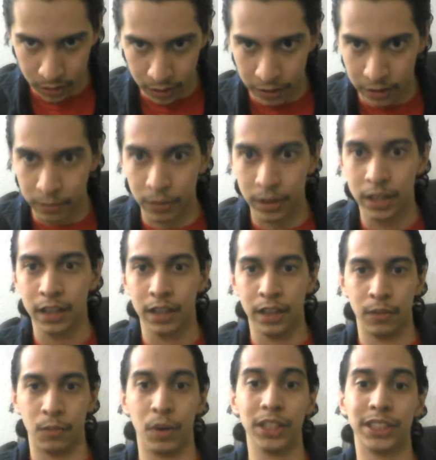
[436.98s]
And
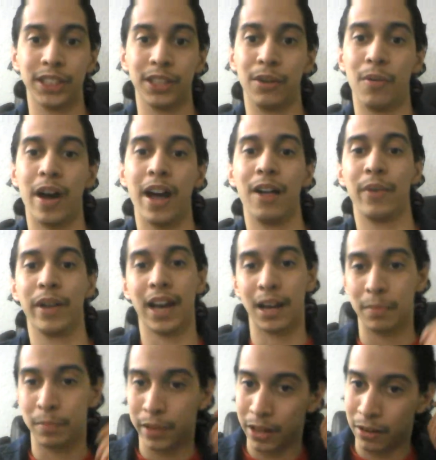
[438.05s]
once in a while, we
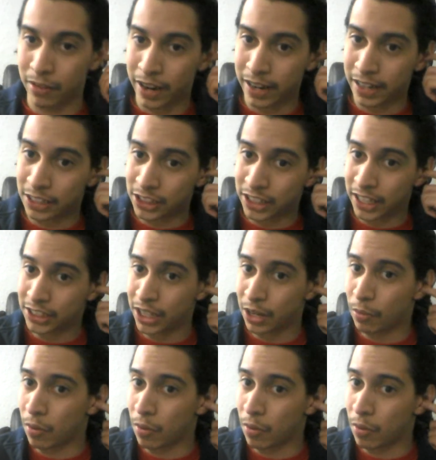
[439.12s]
got a play right, and J.J.